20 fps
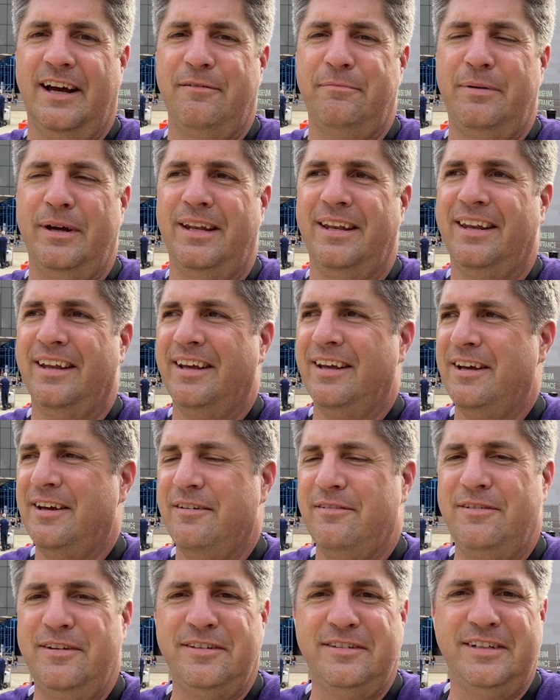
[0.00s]
I've been
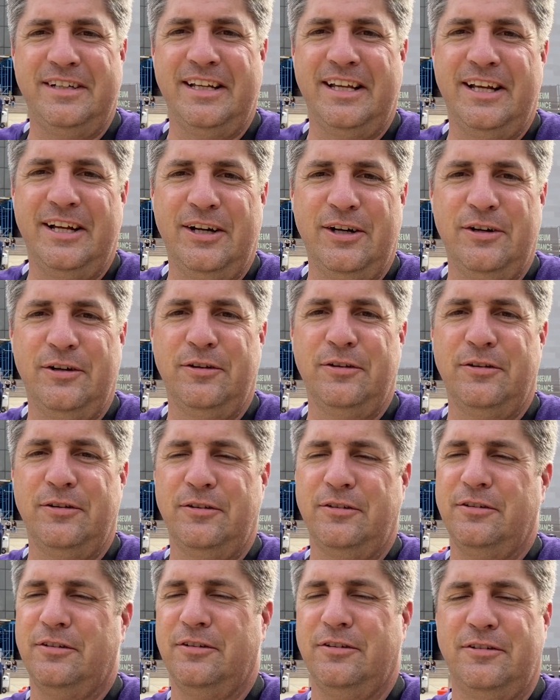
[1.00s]
visiting here
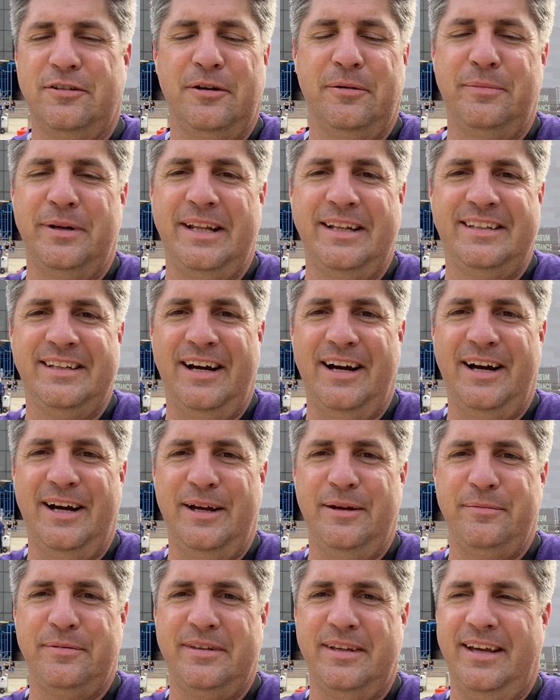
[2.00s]
so many
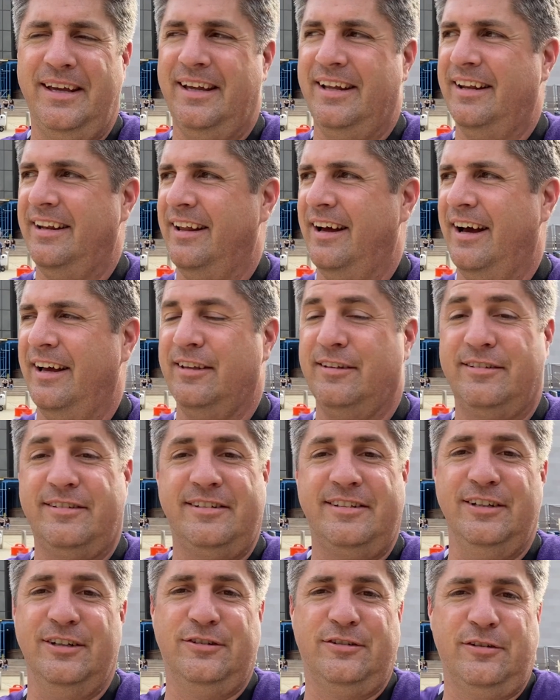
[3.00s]
times, and I
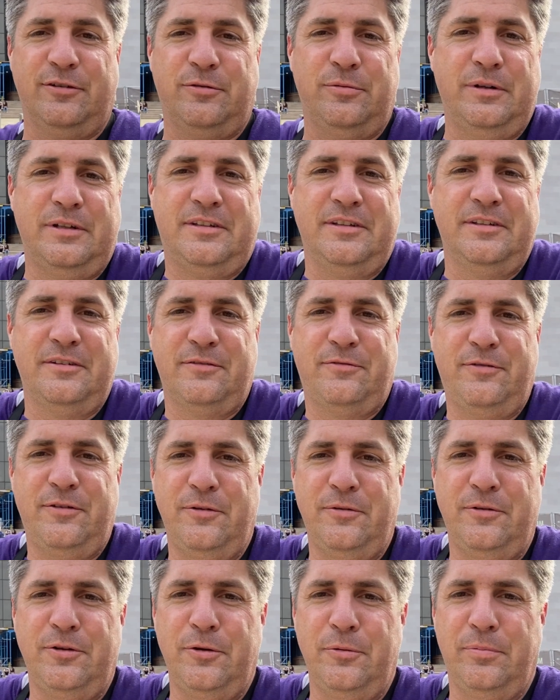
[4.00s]
still just went to a
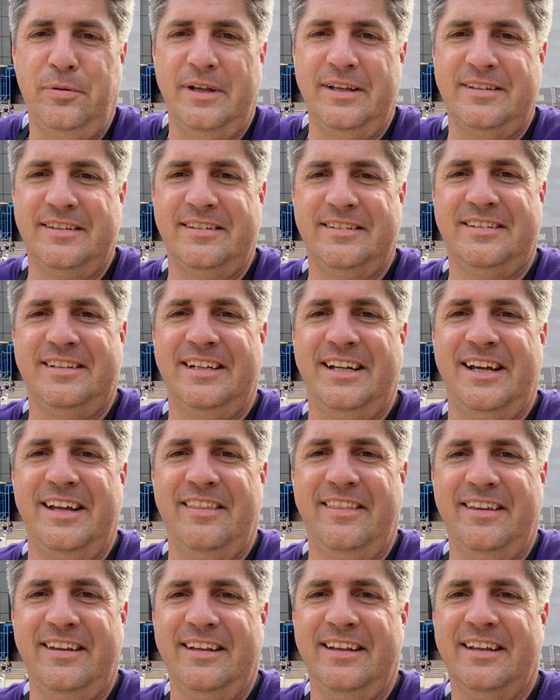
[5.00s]
few new places today at
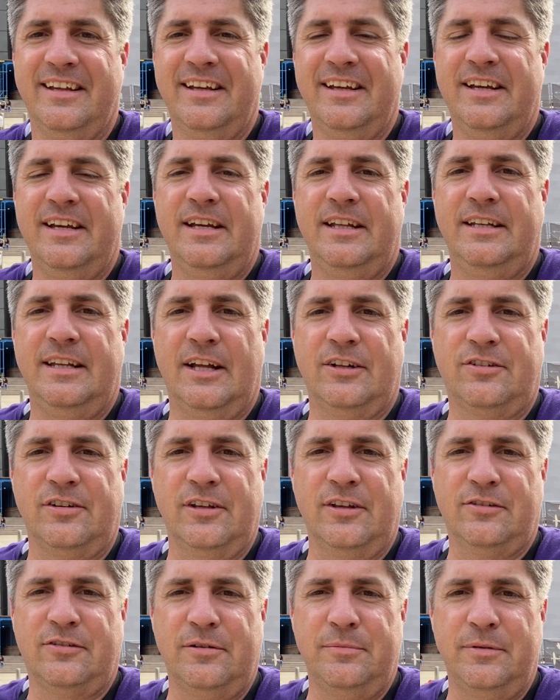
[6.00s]
the Natural
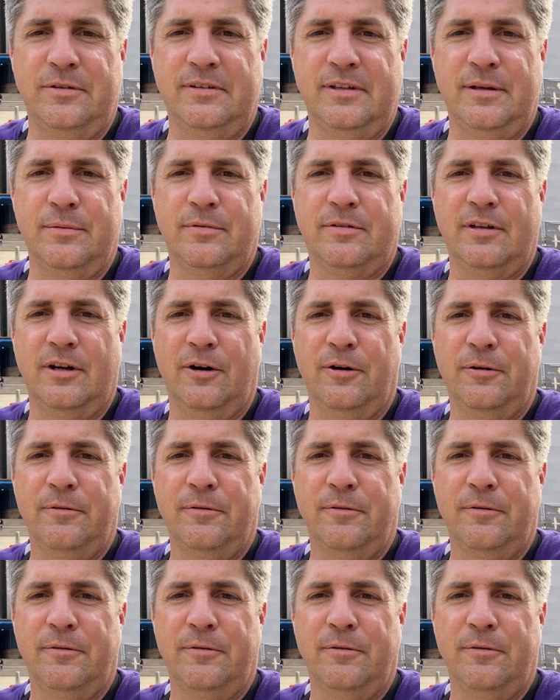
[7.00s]
History Museum. So